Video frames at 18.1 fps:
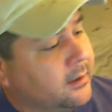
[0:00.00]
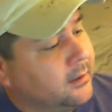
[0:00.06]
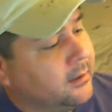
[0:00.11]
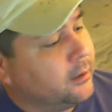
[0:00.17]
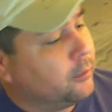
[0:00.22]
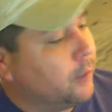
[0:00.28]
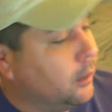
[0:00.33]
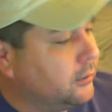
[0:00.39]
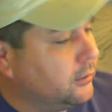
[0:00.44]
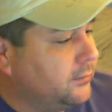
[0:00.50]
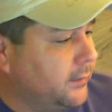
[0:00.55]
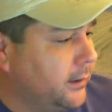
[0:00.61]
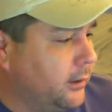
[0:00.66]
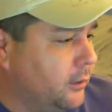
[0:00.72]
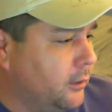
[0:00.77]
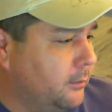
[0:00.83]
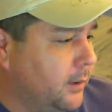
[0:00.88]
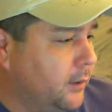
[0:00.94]
The road's
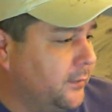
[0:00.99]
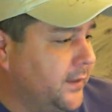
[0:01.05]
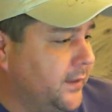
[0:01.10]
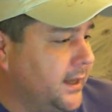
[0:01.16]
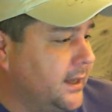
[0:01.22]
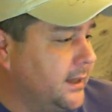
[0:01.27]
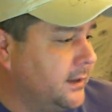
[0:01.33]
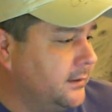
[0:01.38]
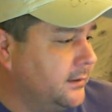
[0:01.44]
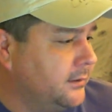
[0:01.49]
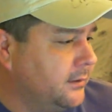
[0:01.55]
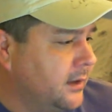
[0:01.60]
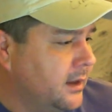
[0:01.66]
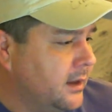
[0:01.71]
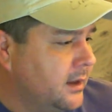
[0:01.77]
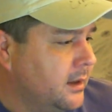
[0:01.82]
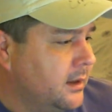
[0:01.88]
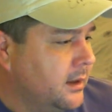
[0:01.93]
flooded on both ends.
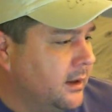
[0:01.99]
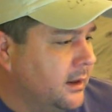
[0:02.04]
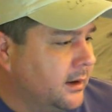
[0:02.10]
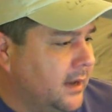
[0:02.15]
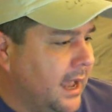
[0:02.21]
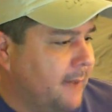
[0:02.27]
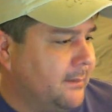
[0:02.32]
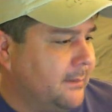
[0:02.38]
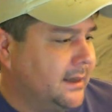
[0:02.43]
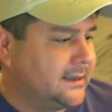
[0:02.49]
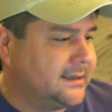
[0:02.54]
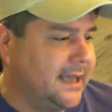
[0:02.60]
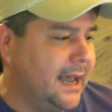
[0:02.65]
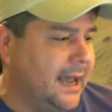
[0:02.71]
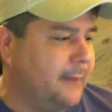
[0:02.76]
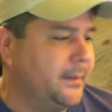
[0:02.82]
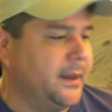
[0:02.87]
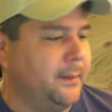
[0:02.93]
Got my
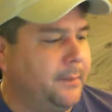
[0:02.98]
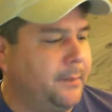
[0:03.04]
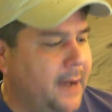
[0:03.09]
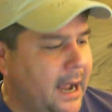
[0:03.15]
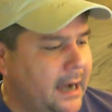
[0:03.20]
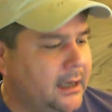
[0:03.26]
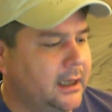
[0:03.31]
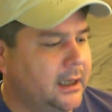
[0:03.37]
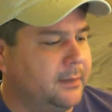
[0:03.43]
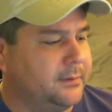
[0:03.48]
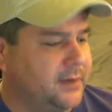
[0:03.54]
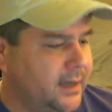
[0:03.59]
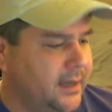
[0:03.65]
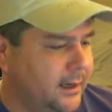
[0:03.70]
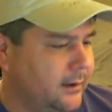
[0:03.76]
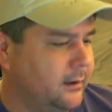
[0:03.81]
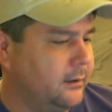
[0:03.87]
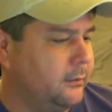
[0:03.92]
zombie apocalypse
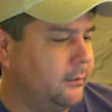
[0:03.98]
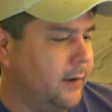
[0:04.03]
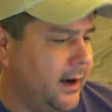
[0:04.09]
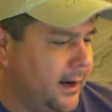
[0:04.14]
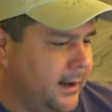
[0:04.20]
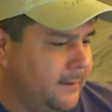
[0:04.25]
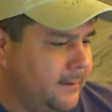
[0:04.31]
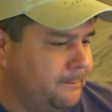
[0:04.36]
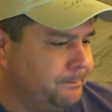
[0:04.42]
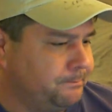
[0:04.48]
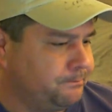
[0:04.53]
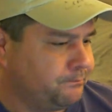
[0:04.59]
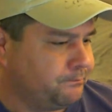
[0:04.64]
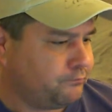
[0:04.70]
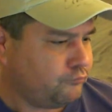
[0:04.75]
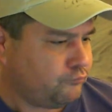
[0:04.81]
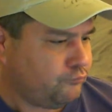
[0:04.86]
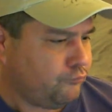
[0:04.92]
gear ready.
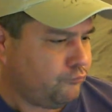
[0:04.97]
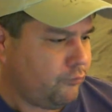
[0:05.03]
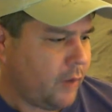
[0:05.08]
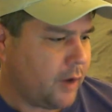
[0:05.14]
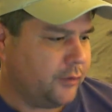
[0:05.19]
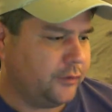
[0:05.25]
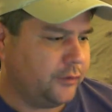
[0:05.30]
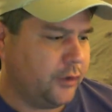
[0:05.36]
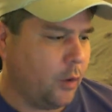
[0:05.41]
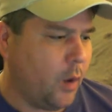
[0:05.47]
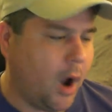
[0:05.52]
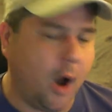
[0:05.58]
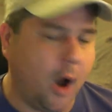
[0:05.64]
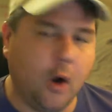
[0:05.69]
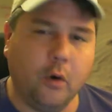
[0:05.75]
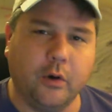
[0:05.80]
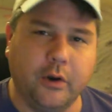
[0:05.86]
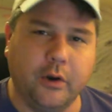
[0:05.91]
So
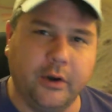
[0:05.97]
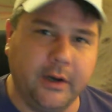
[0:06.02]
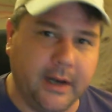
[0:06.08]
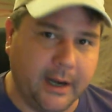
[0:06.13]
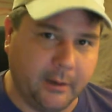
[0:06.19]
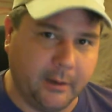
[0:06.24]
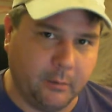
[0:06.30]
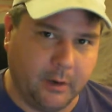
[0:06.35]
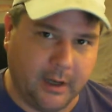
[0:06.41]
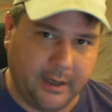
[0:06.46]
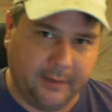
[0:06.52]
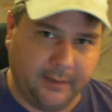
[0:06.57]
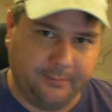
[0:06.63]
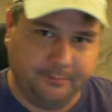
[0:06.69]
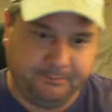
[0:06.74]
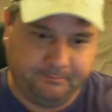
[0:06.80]
all good anyway.